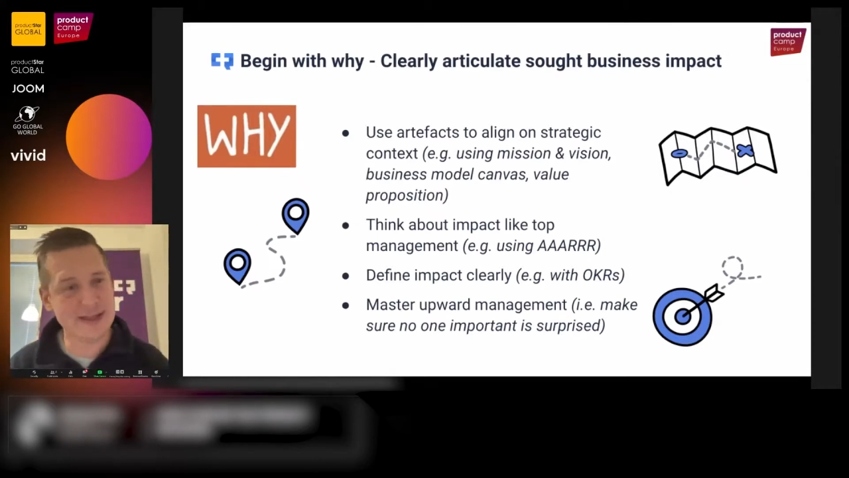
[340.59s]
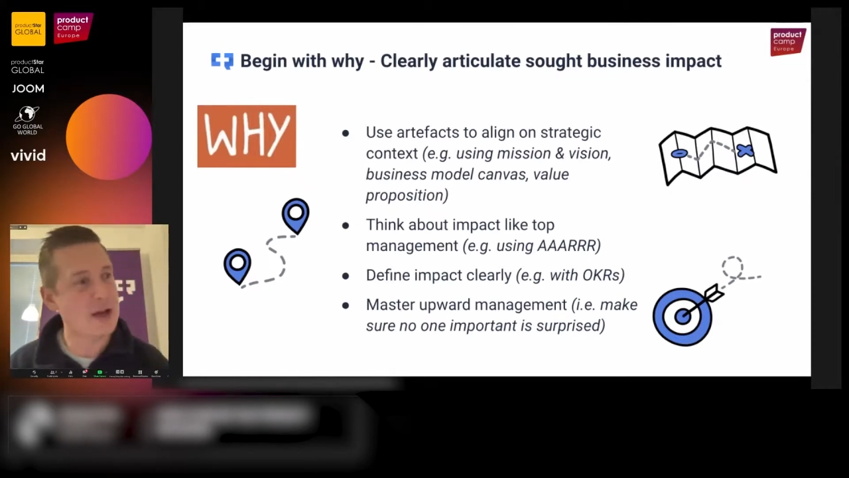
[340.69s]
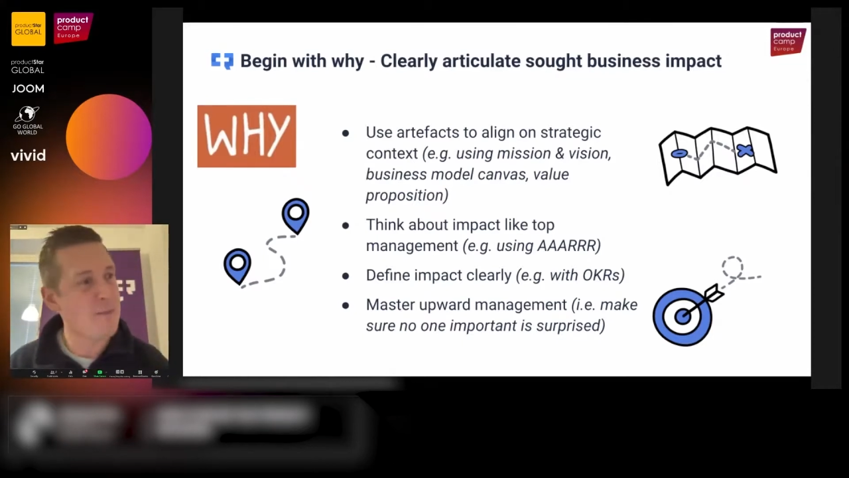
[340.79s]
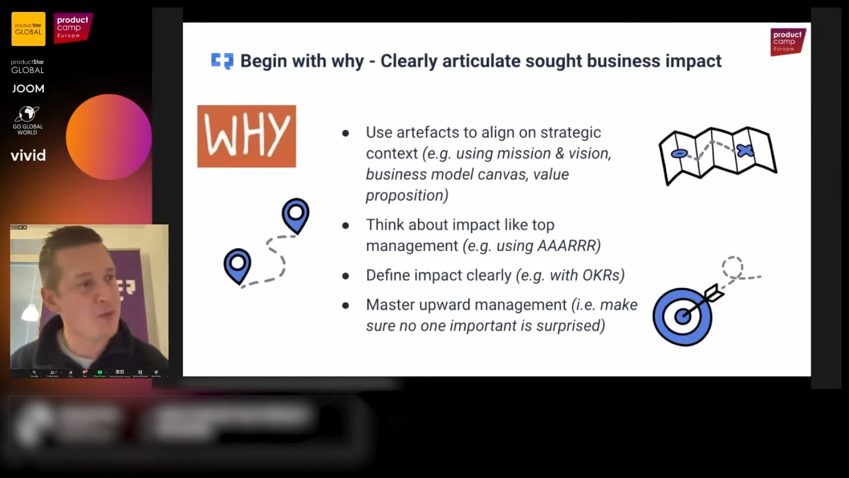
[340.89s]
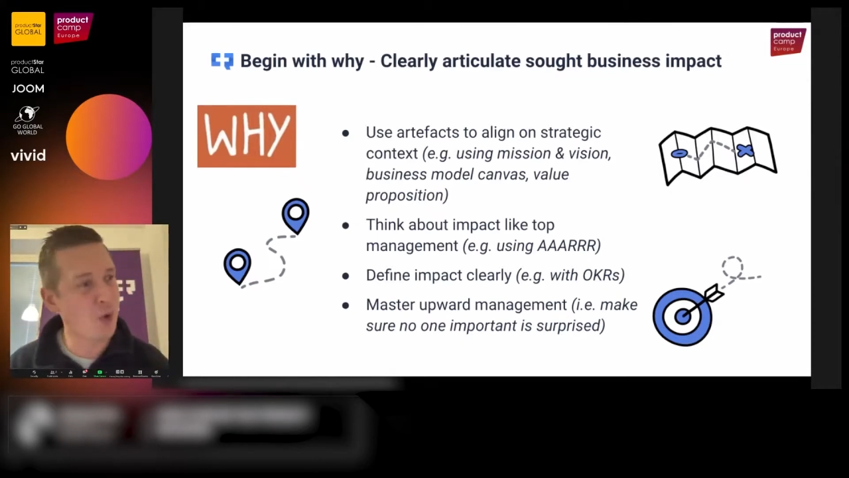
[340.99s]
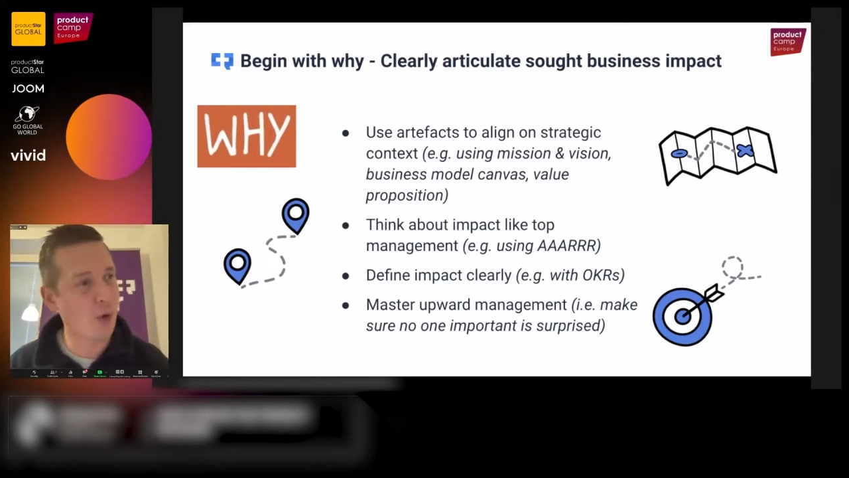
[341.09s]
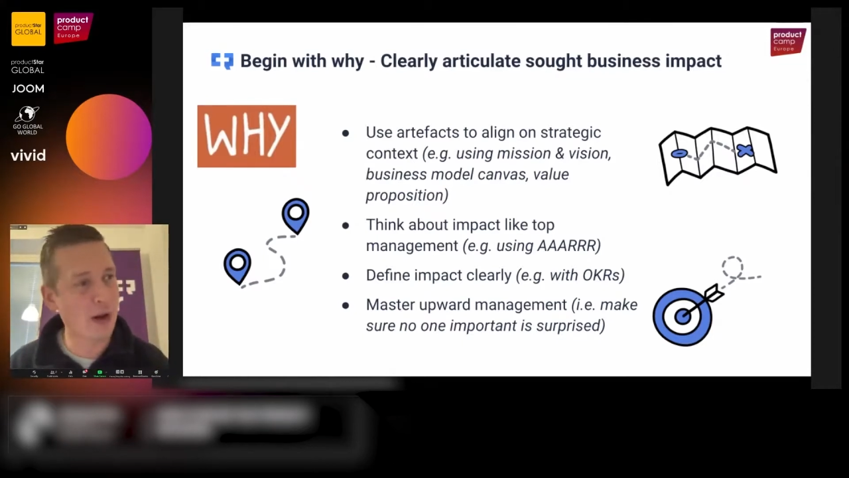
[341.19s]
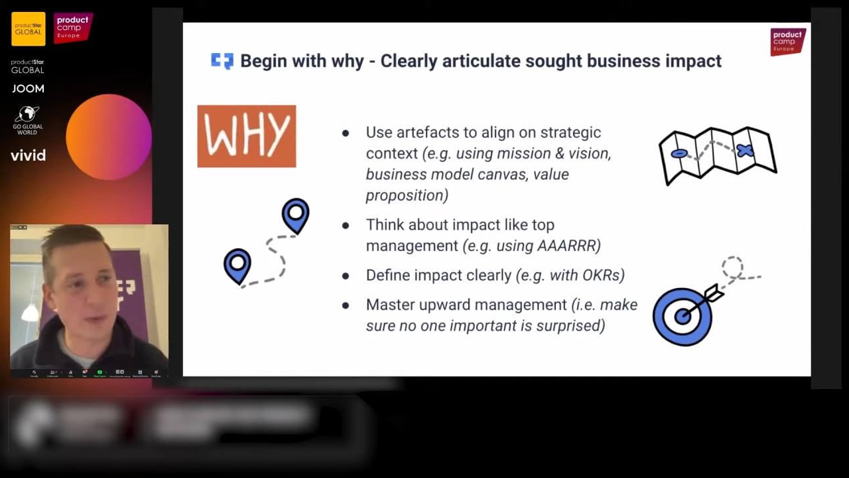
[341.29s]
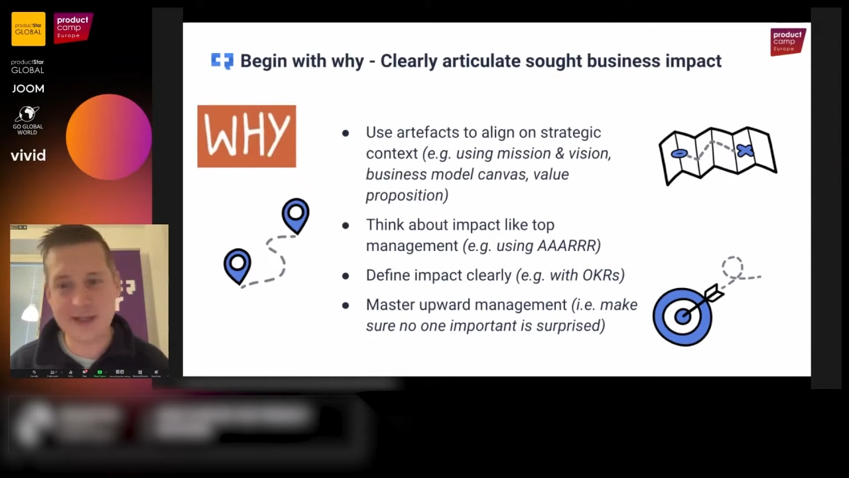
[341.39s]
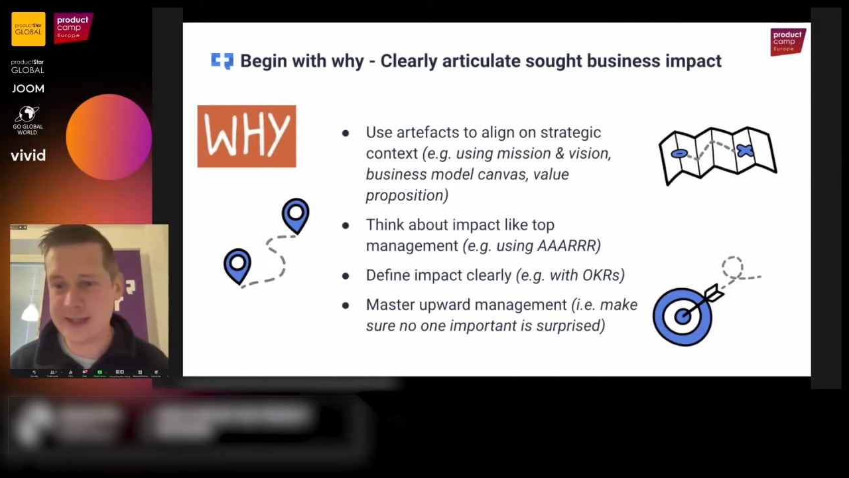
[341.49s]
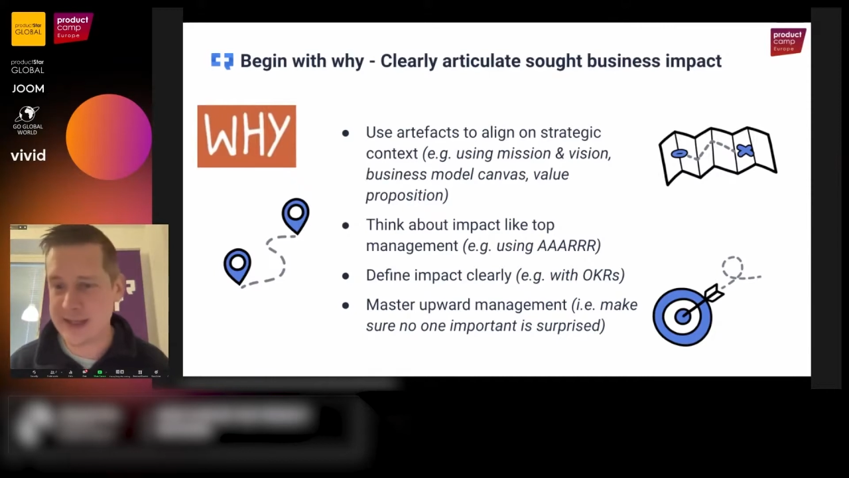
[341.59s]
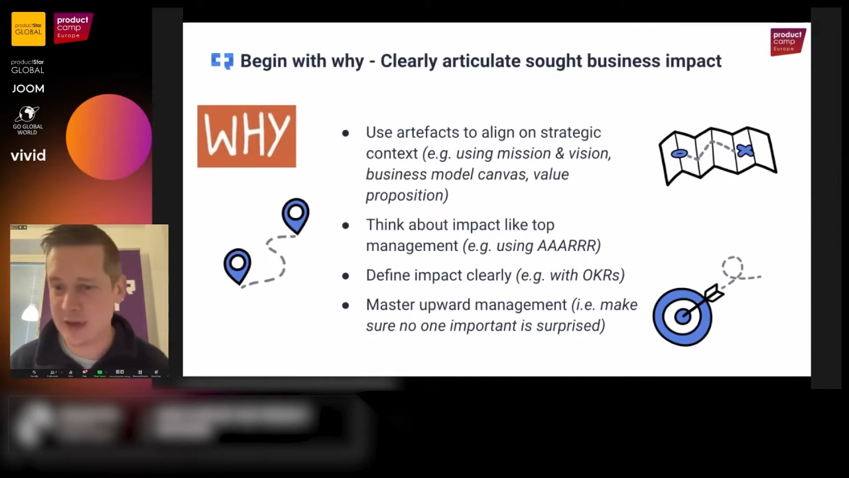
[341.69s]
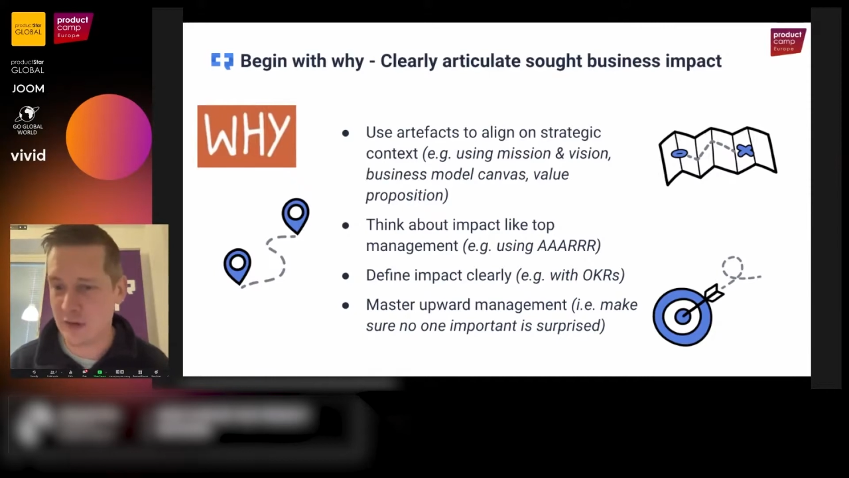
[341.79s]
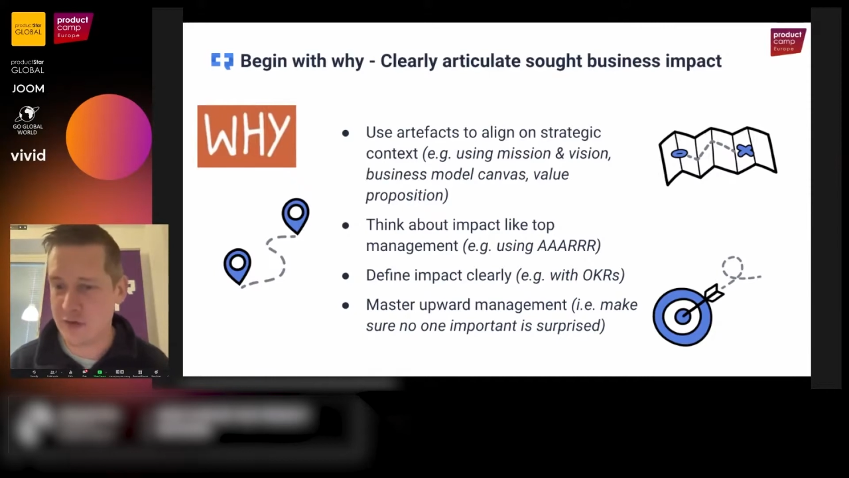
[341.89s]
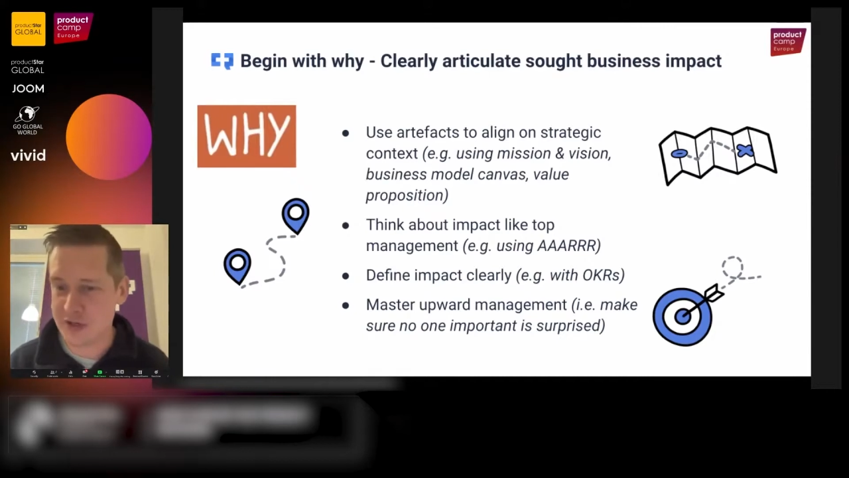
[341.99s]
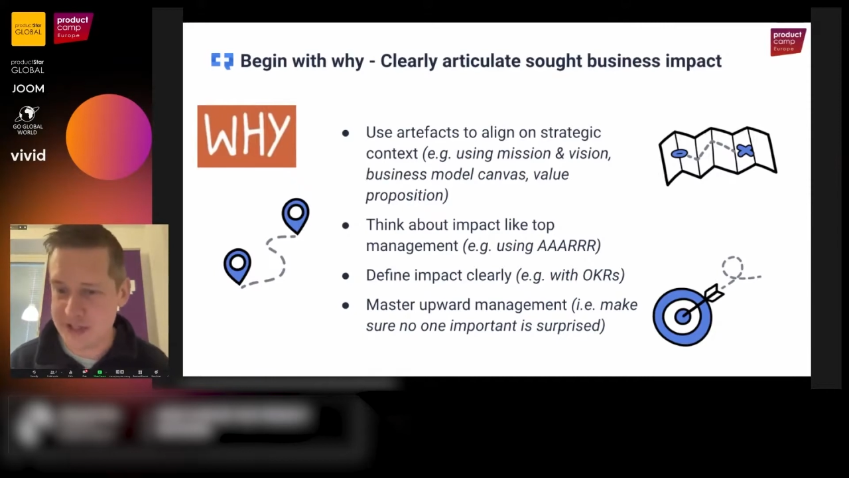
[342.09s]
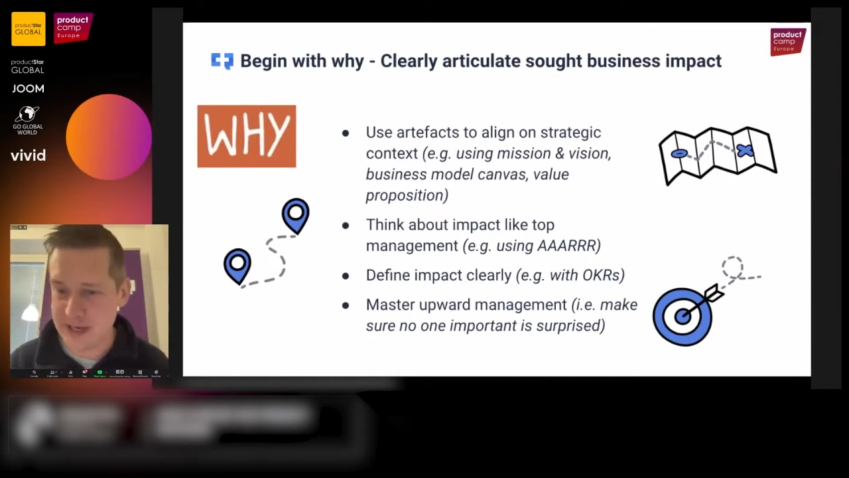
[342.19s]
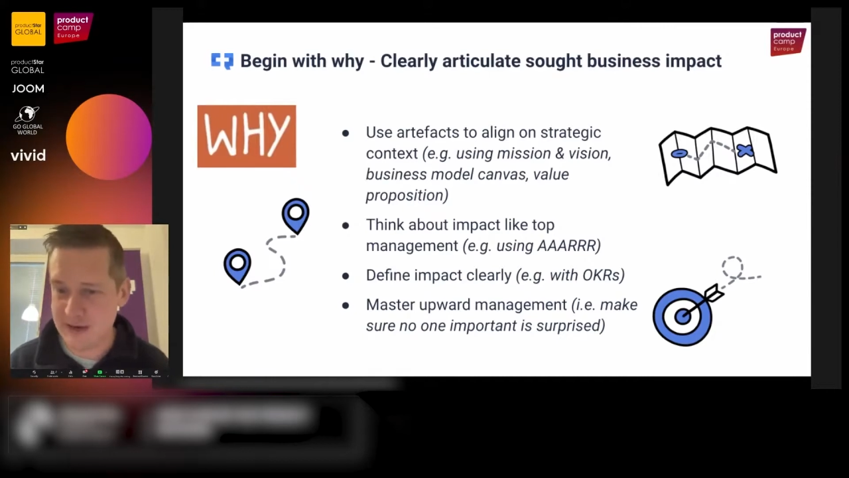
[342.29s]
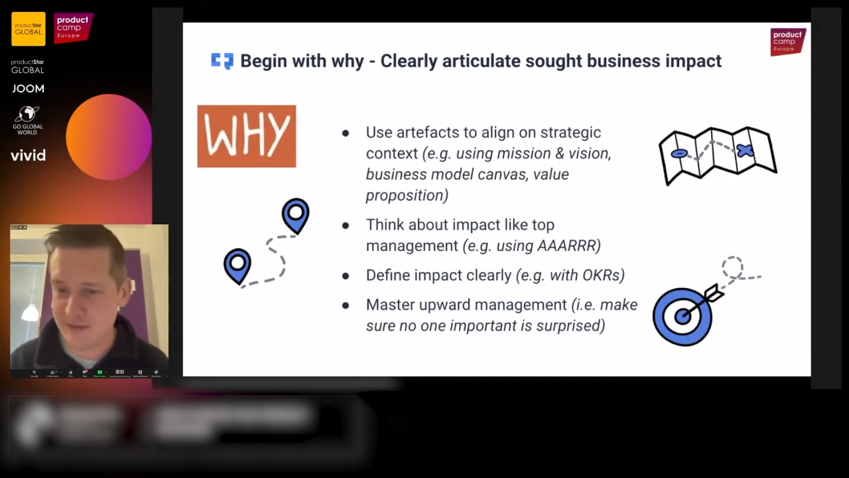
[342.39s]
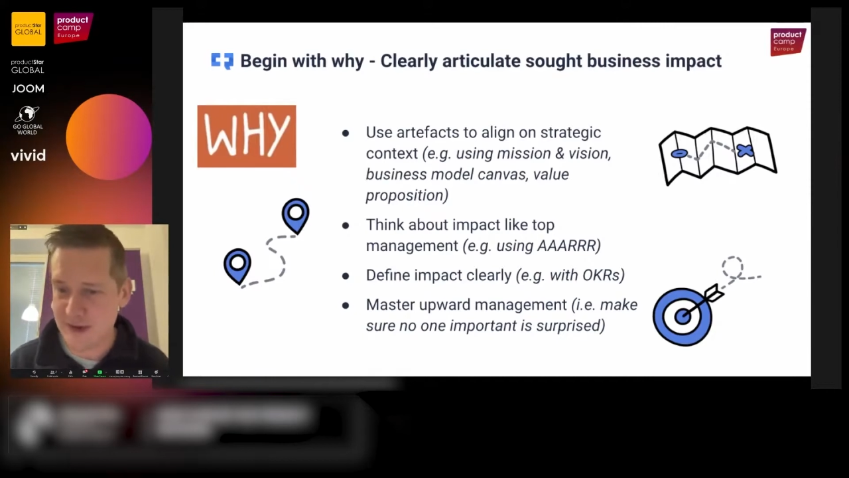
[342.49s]
it's always think of
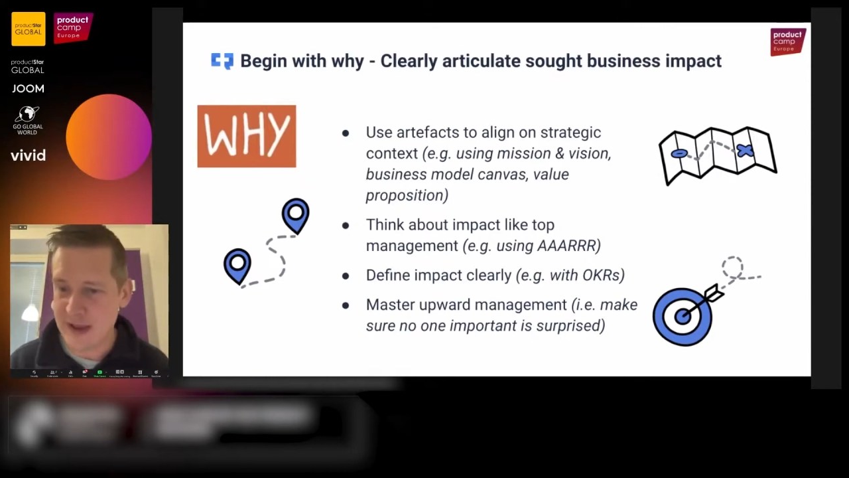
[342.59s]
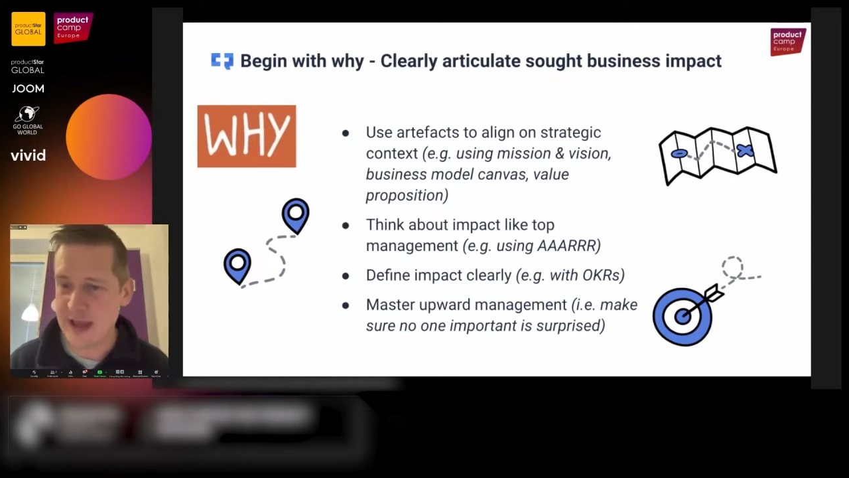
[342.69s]
yourself